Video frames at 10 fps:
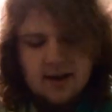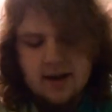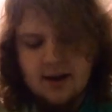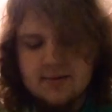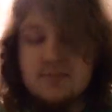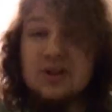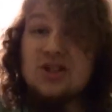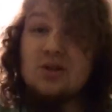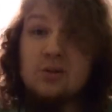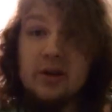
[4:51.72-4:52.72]
But
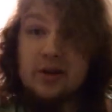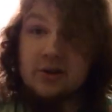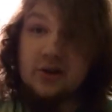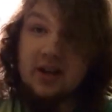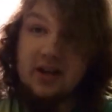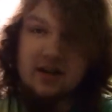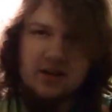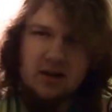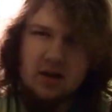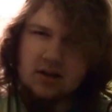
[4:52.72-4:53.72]
the wintergreen,
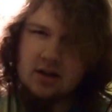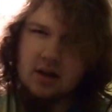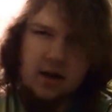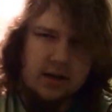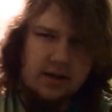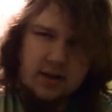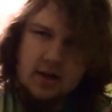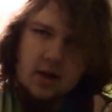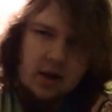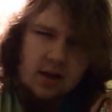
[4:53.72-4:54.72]
oh god.
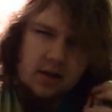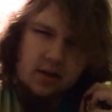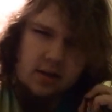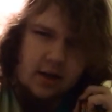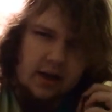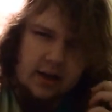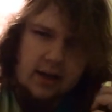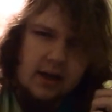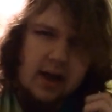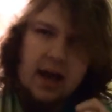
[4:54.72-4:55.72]
Oh God,
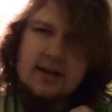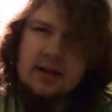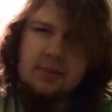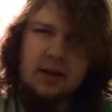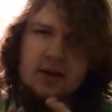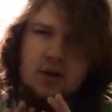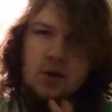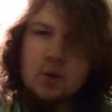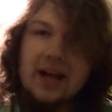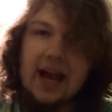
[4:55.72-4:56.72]
I dip like
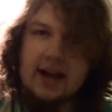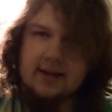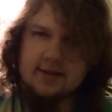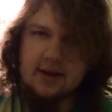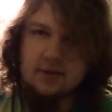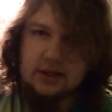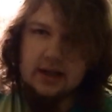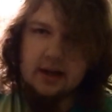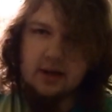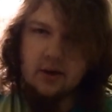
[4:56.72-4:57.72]
2 cans every
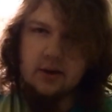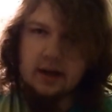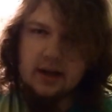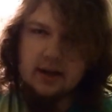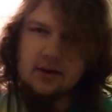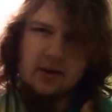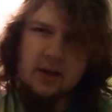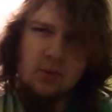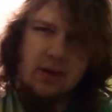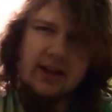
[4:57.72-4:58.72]
day. Okay,
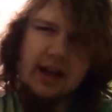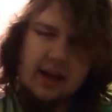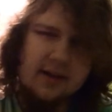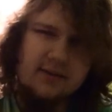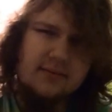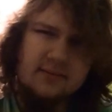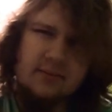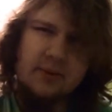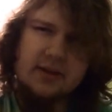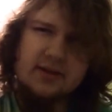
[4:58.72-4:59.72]
1 can,
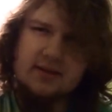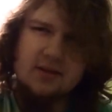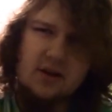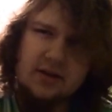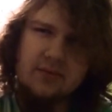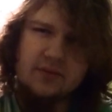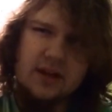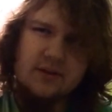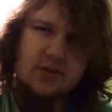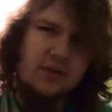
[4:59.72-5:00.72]
but it's all different
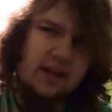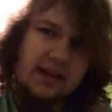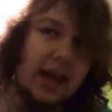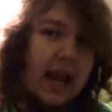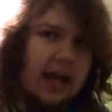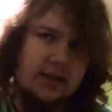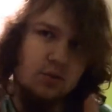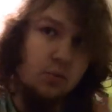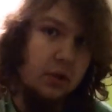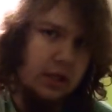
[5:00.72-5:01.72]
flavors, so I can't actually
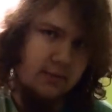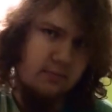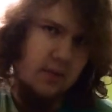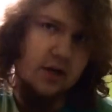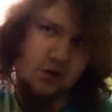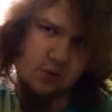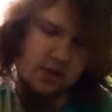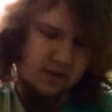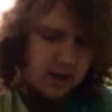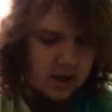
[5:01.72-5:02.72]
really measure
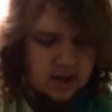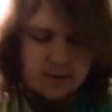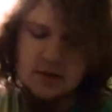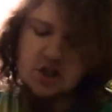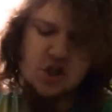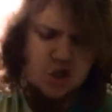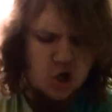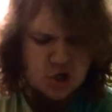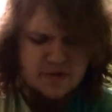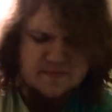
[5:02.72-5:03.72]
it to be
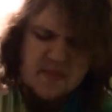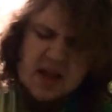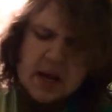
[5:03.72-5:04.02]
certain.